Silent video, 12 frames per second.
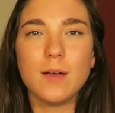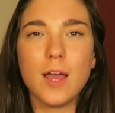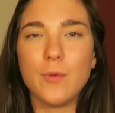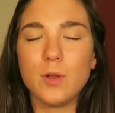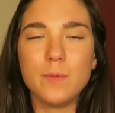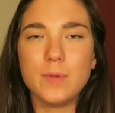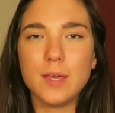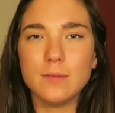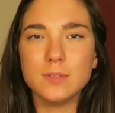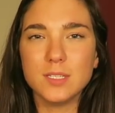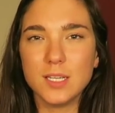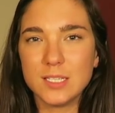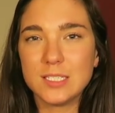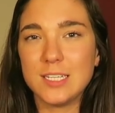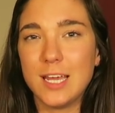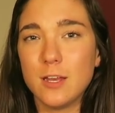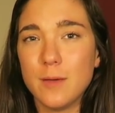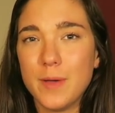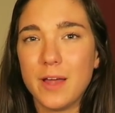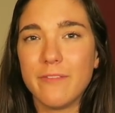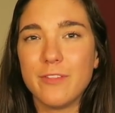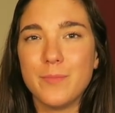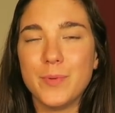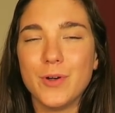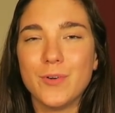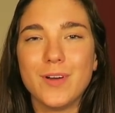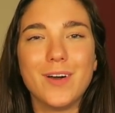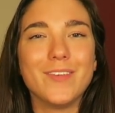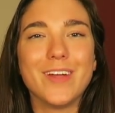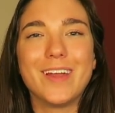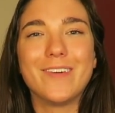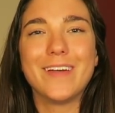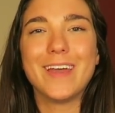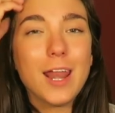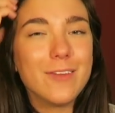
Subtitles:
I wouldn't be able to like stand up out of the boat right away.